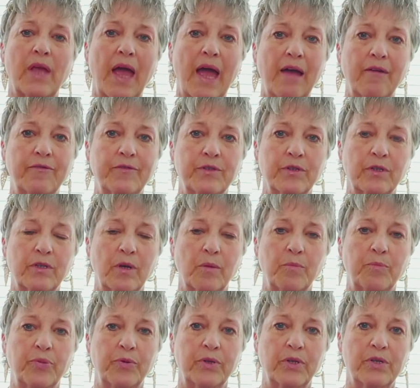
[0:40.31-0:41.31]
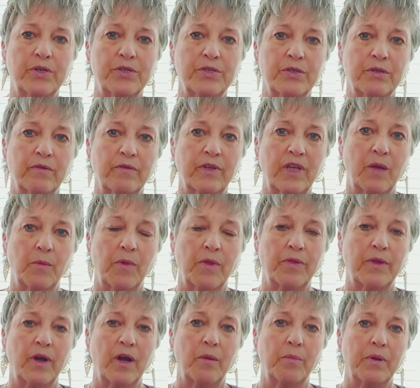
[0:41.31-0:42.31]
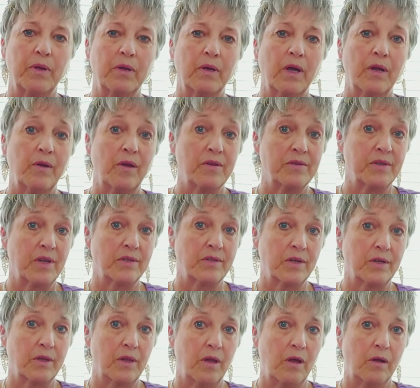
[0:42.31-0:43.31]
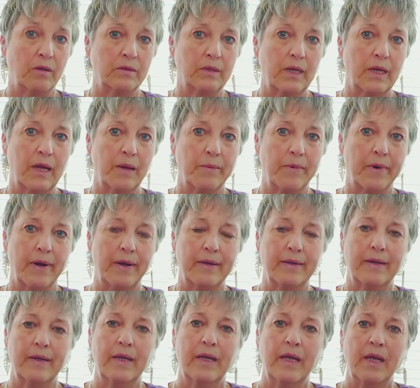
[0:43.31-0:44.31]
after completion of chemotherapy. I know it sounds like a long time, right?